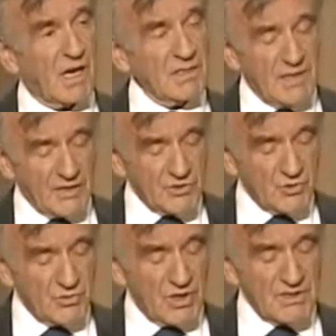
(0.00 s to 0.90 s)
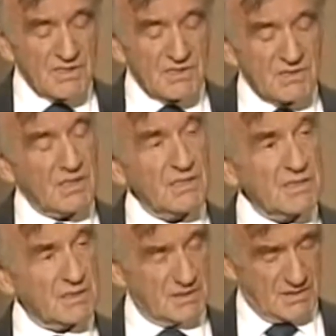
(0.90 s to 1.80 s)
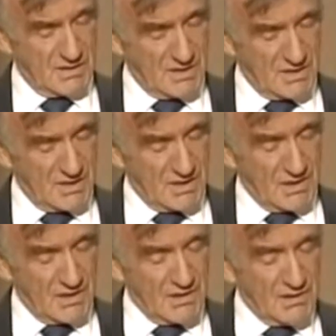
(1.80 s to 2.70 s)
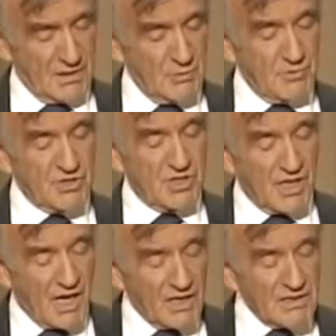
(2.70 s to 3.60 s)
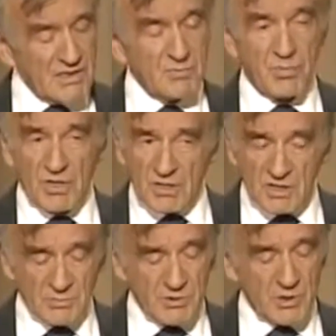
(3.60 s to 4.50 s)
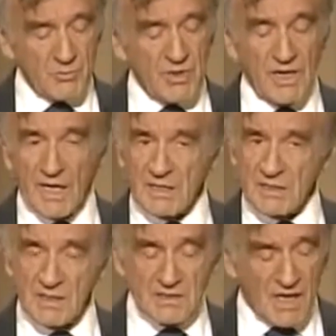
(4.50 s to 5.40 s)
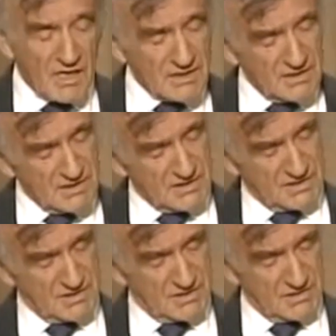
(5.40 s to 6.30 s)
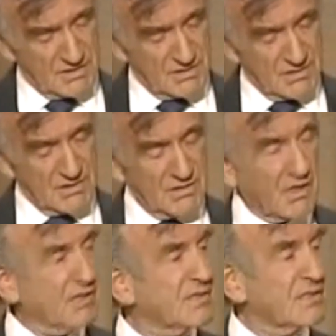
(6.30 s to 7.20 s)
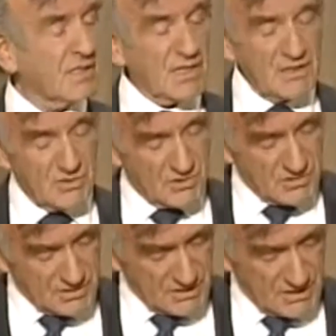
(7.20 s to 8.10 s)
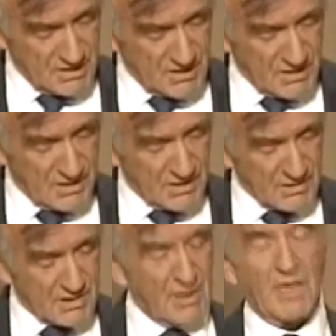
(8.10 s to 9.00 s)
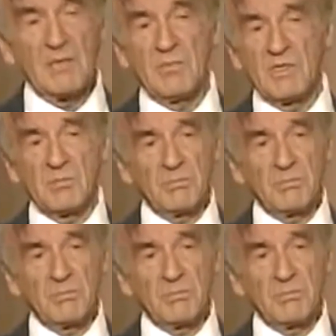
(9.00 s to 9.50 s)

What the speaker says: unnatural state in which the lines blur between light and darkness, dusk and dawn, crime and